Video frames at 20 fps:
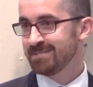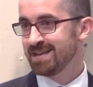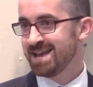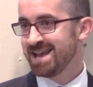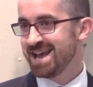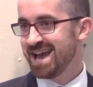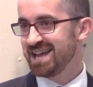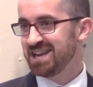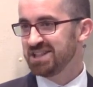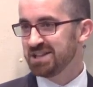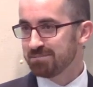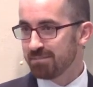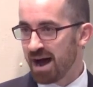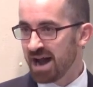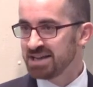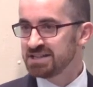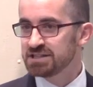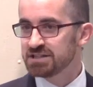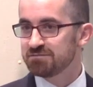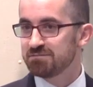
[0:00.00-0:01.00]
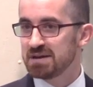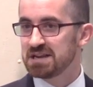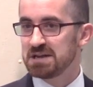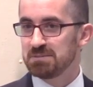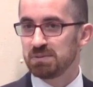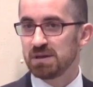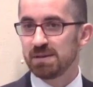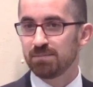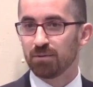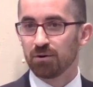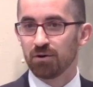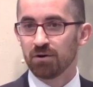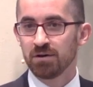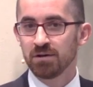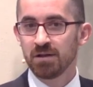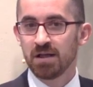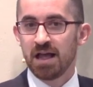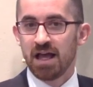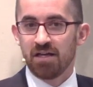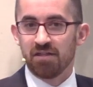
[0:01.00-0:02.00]
And in the minds of many
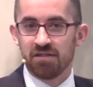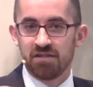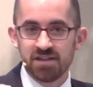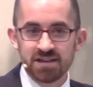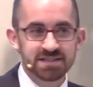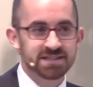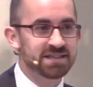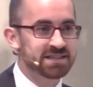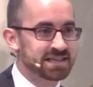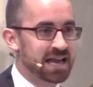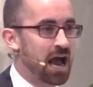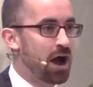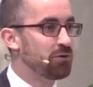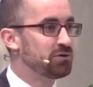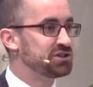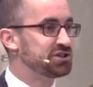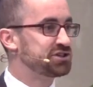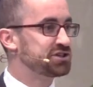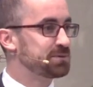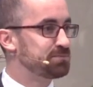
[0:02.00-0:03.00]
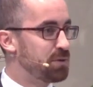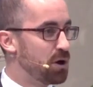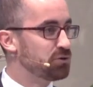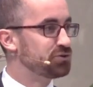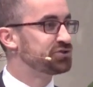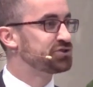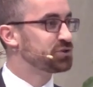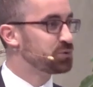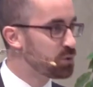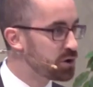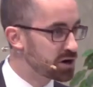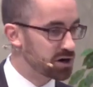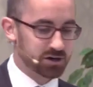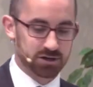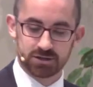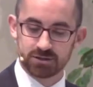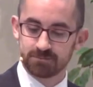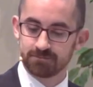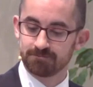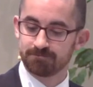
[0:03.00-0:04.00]
people, this is how it's supposed to
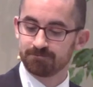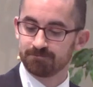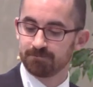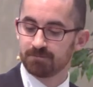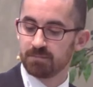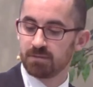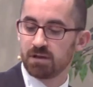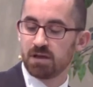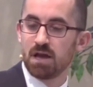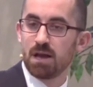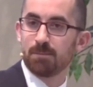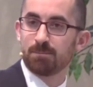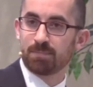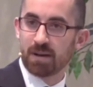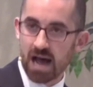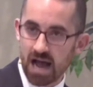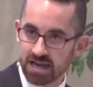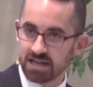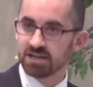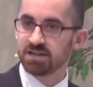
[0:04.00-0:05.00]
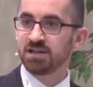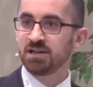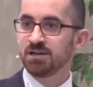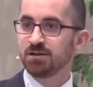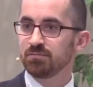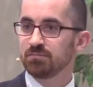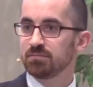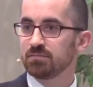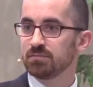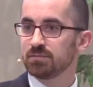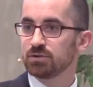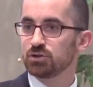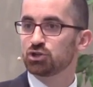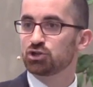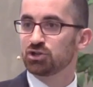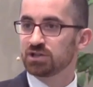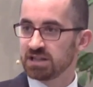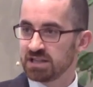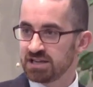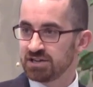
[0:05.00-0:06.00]
work. Piety
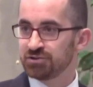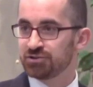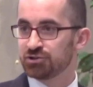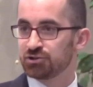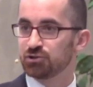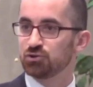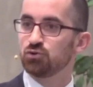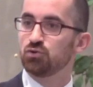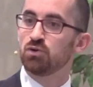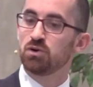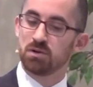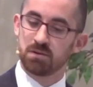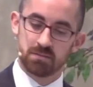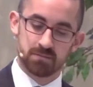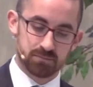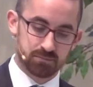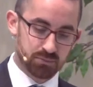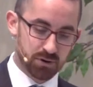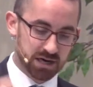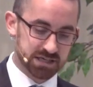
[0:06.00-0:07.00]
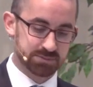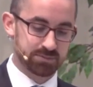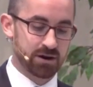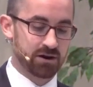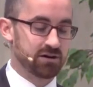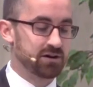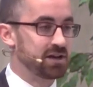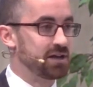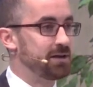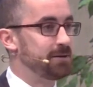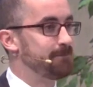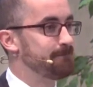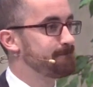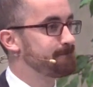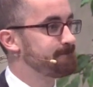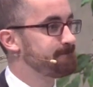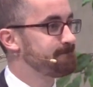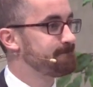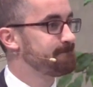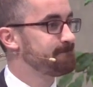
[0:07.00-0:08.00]
should lead to prosperity.
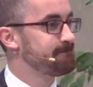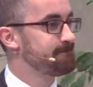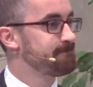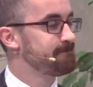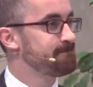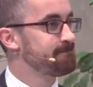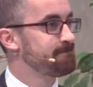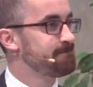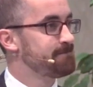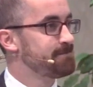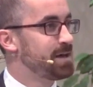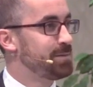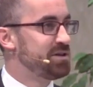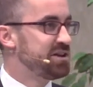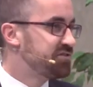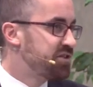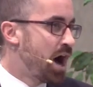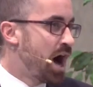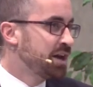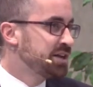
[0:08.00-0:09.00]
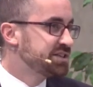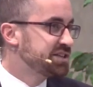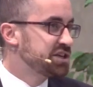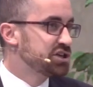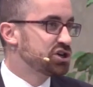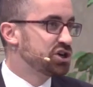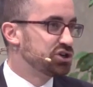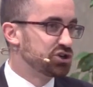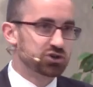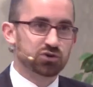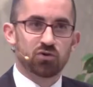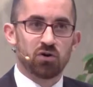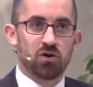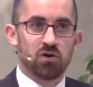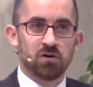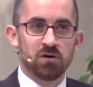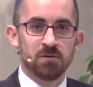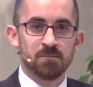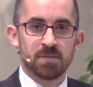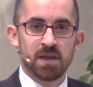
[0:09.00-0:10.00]
I mean, if God is in
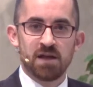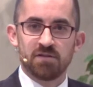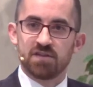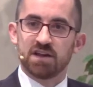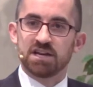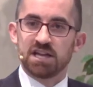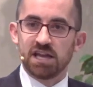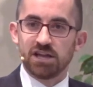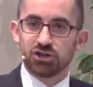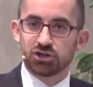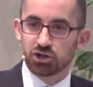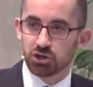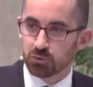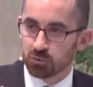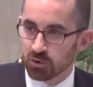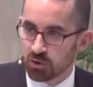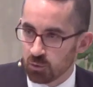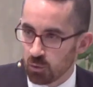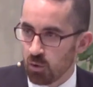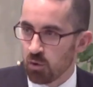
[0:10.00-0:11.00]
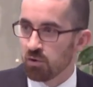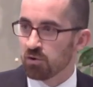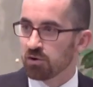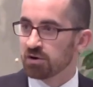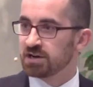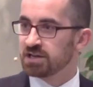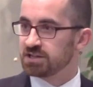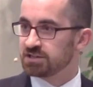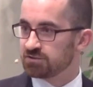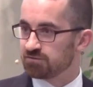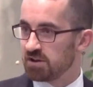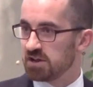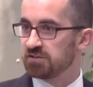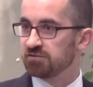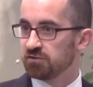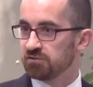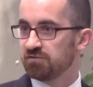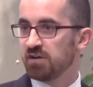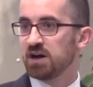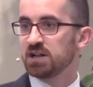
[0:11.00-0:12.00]
control, then he should reward his
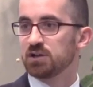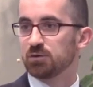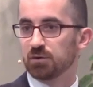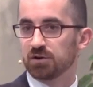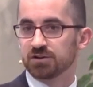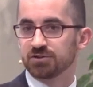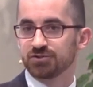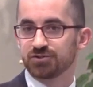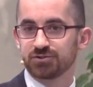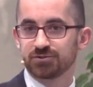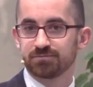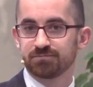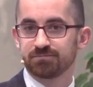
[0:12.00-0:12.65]
faithful followers.